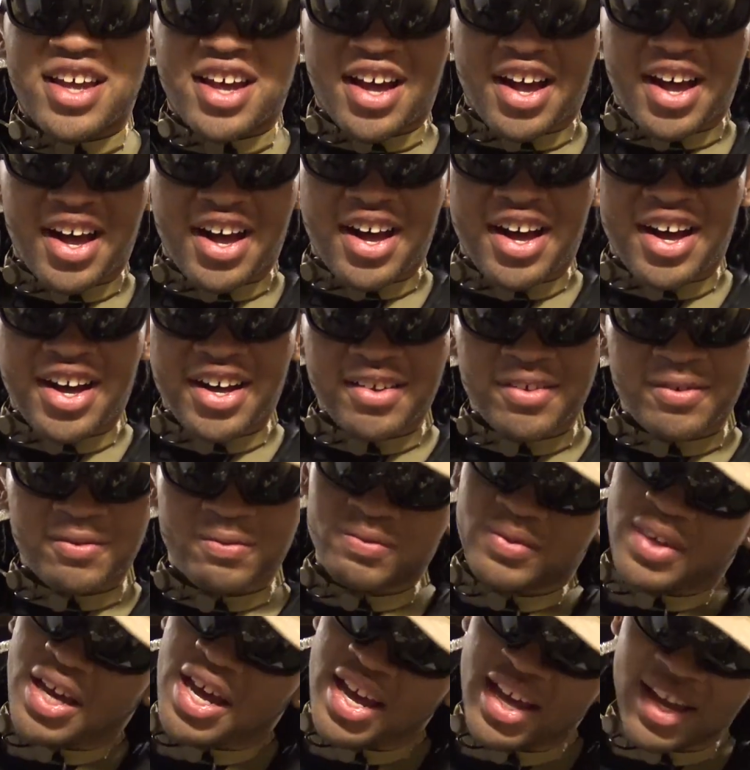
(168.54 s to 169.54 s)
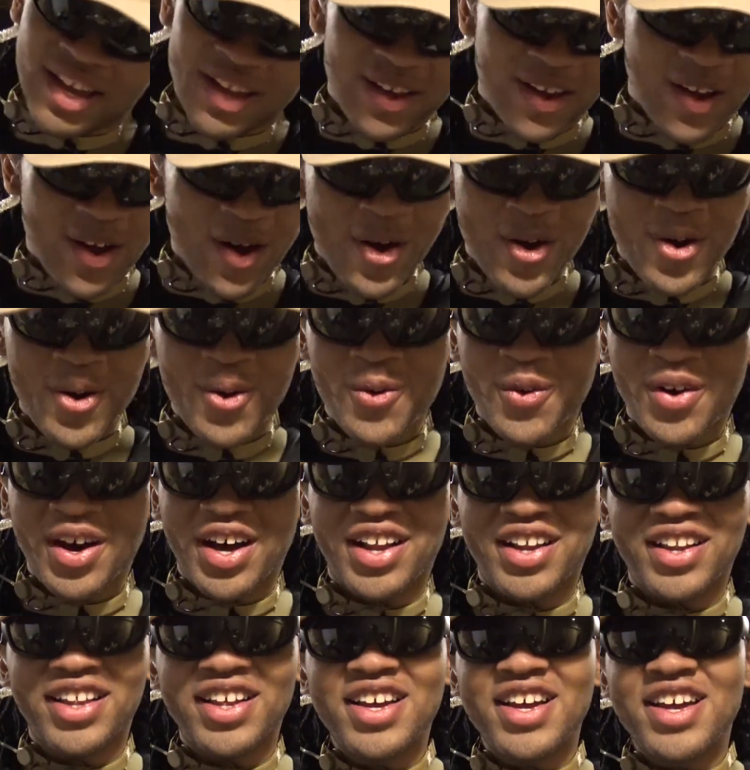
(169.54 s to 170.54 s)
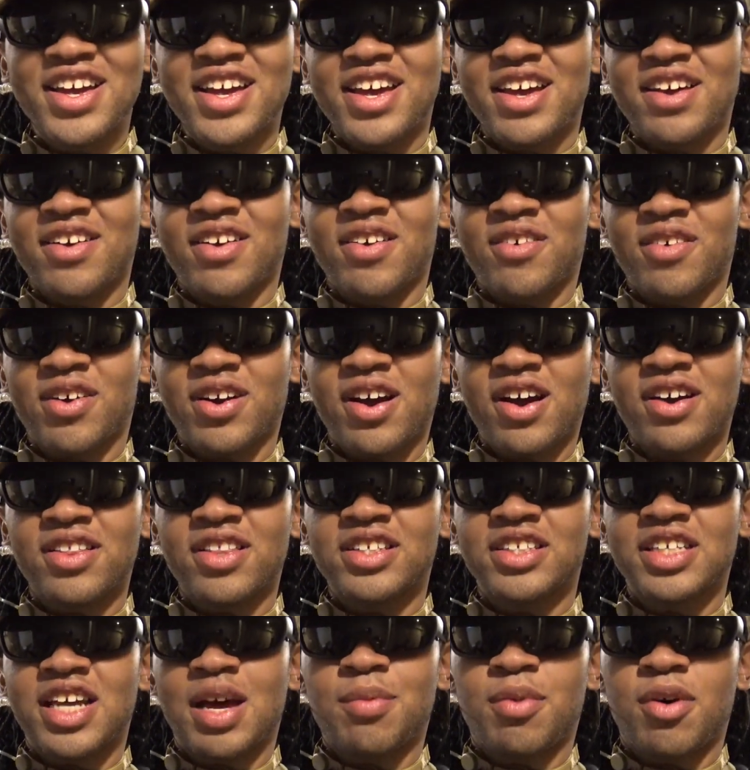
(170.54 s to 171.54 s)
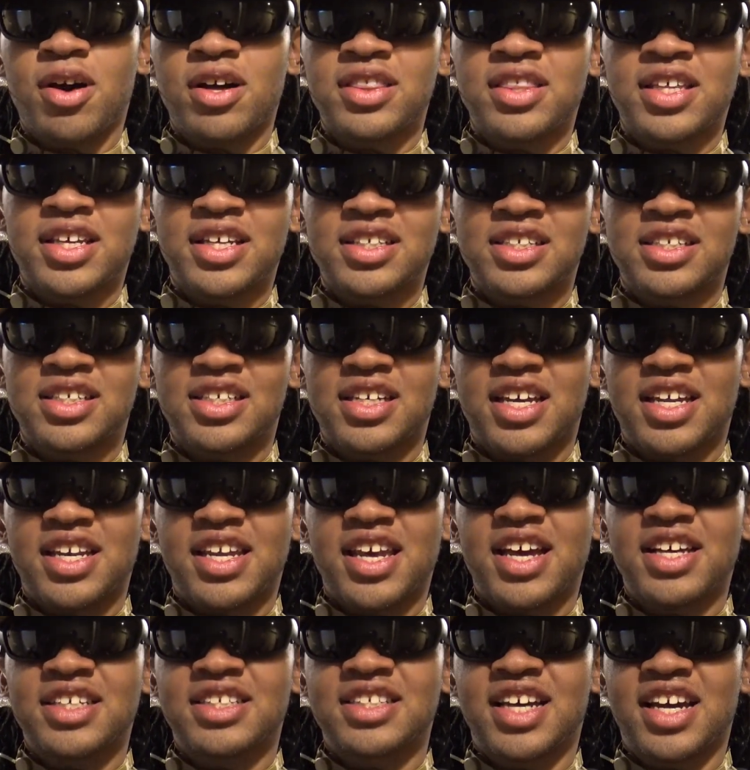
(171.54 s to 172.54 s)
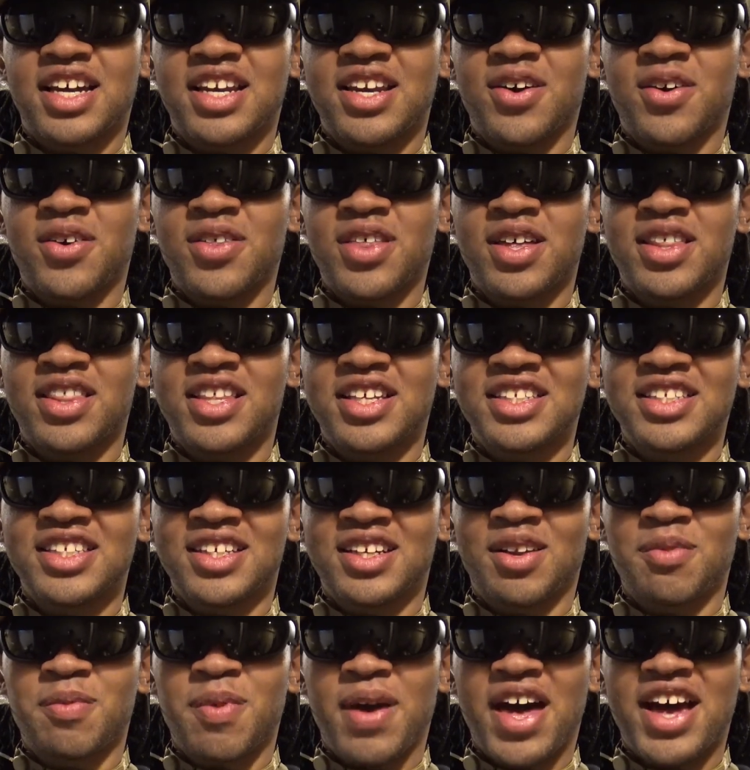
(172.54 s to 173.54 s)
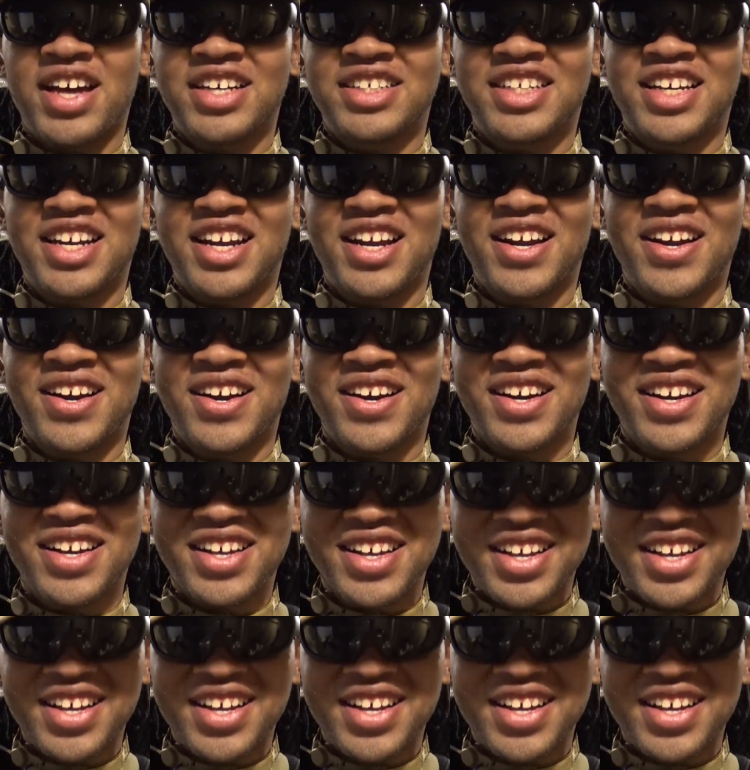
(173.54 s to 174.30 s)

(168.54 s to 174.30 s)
Oh well. Regardless, I bought this, and yes, I know that this little badge here,